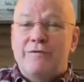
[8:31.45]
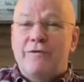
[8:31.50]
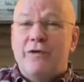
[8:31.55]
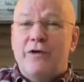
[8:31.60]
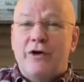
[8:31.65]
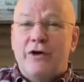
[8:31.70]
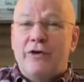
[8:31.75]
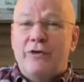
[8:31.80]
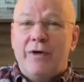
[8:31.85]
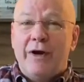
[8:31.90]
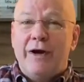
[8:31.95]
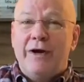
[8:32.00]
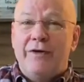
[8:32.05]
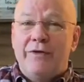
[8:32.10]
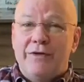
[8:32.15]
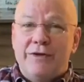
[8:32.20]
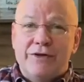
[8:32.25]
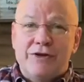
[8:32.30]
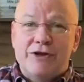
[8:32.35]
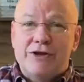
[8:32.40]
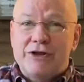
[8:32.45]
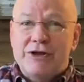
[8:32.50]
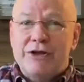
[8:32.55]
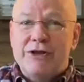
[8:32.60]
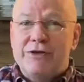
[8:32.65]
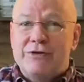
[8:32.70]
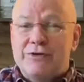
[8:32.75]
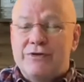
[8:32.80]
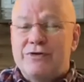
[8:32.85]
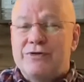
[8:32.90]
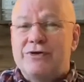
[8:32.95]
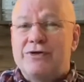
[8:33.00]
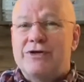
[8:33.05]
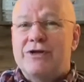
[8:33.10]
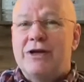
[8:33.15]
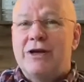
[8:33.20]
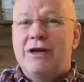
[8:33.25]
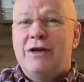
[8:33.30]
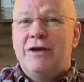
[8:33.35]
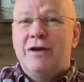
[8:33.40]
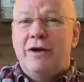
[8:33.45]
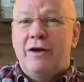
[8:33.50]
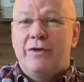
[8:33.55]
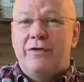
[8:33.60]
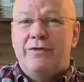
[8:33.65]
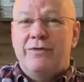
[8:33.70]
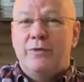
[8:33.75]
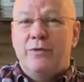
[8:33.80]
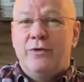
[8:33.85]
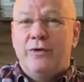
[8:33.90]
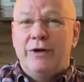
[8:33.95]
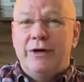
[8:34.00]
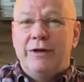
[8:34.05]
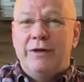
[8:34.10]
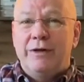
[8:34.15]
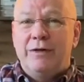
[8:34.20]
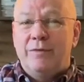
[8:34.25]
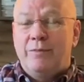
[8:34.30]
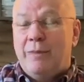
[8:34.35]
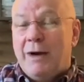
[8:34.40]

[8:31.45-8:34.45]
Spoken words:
far greater than Caesar's authority.